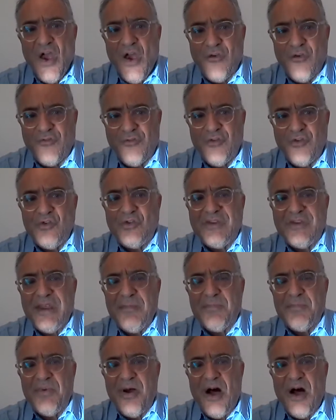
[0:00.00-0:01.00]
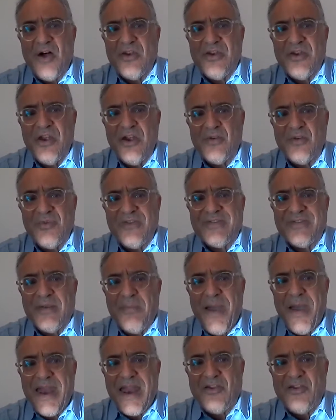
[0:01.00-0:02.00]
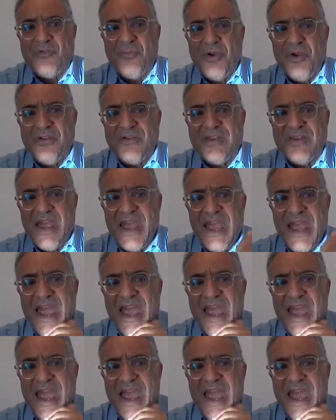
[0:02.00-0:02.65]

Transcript: a few tips on risk management,